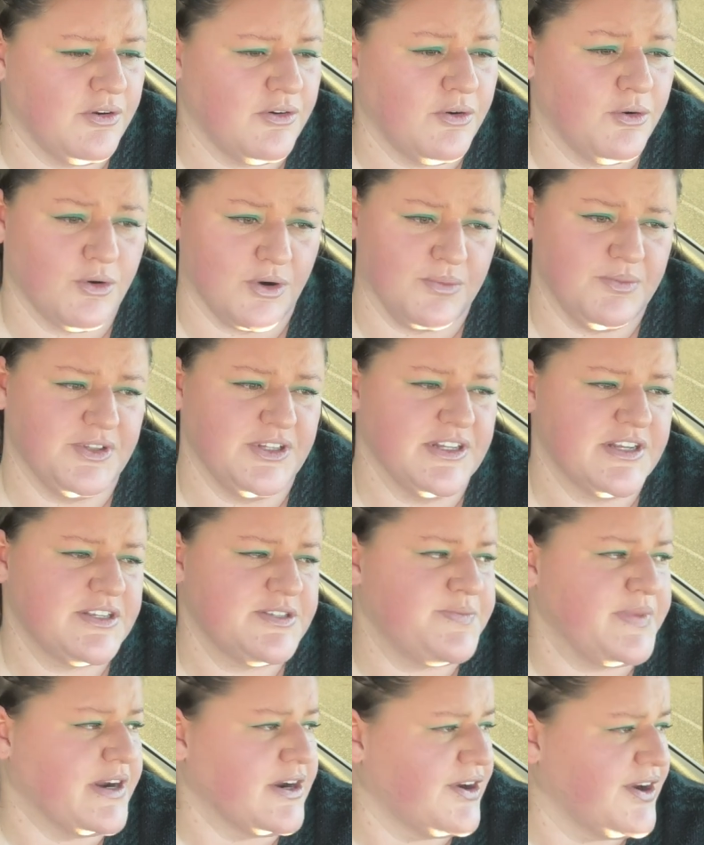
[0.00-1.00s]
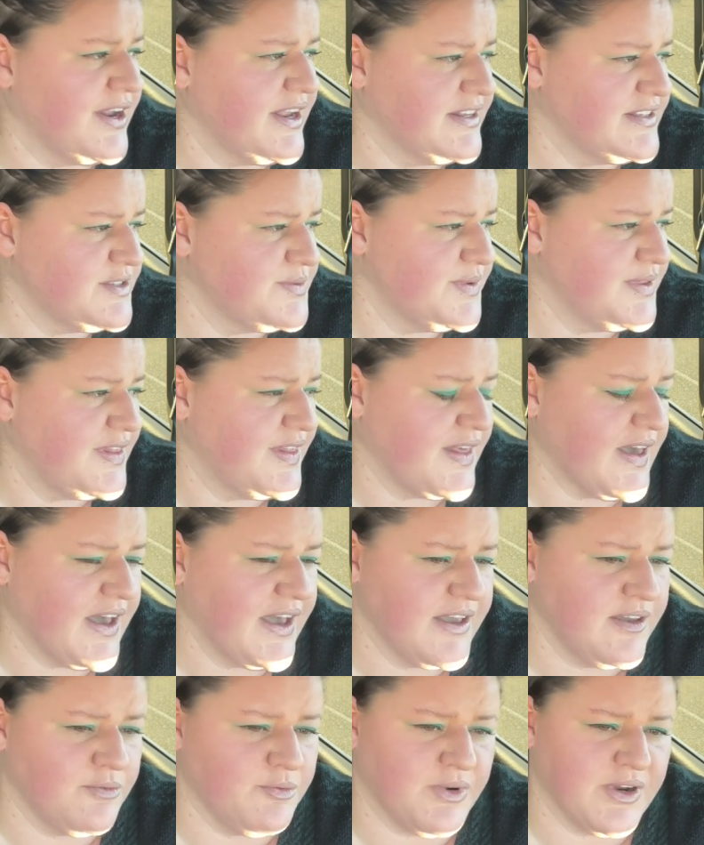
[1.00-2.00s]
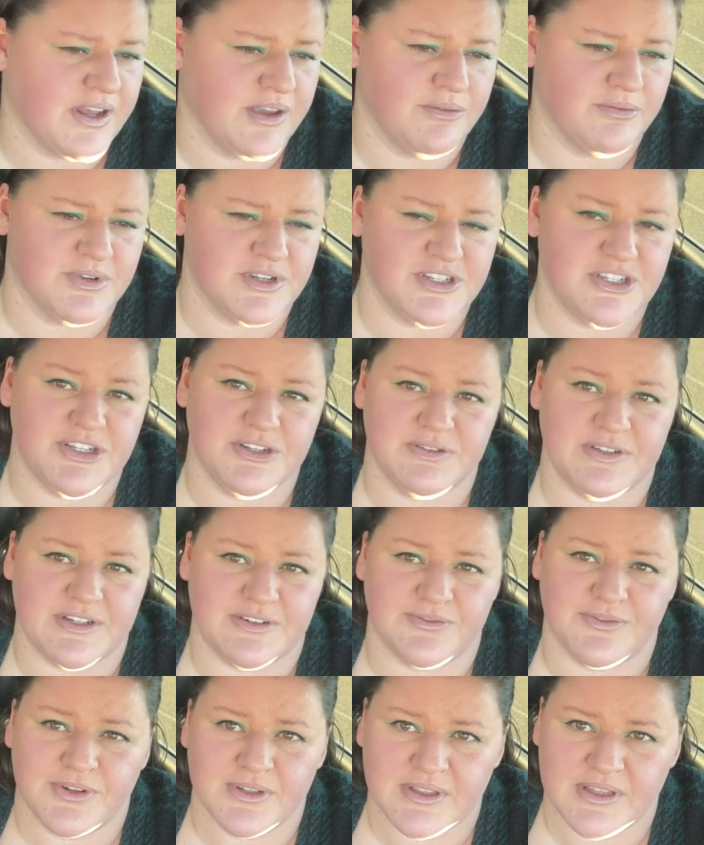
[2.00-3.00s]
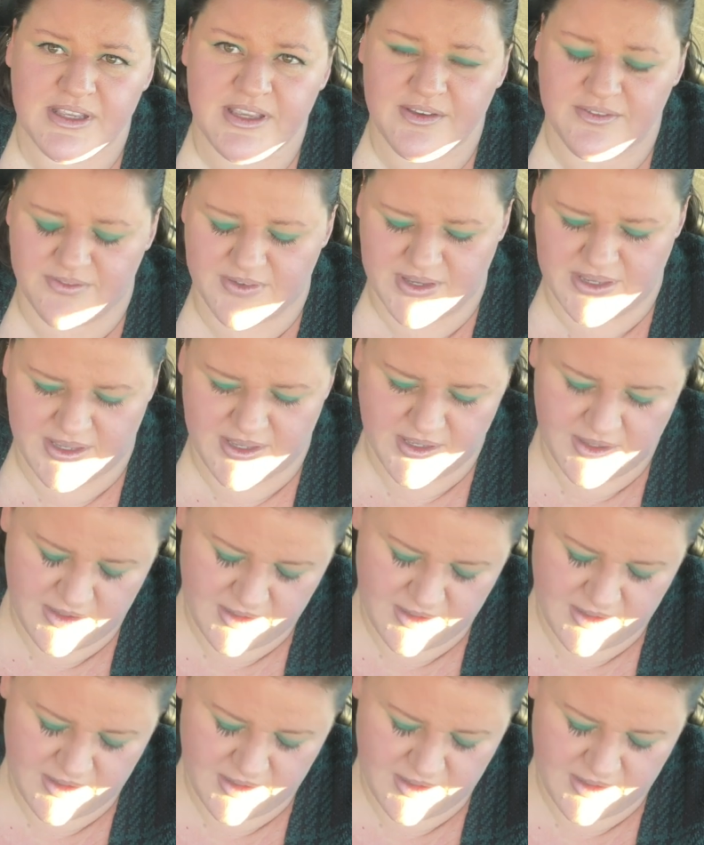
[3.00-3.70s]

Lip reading: horrible experience with that and what I would do differently if I